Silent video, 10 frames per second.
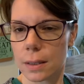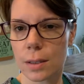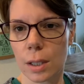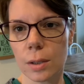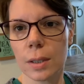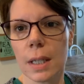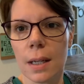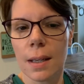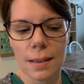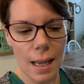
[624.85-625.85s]
so
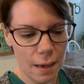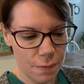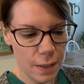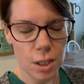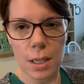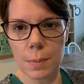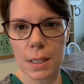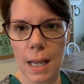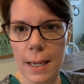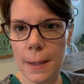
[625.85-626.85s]
thought I'd finish up
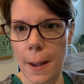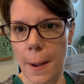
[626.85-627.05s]
tonight.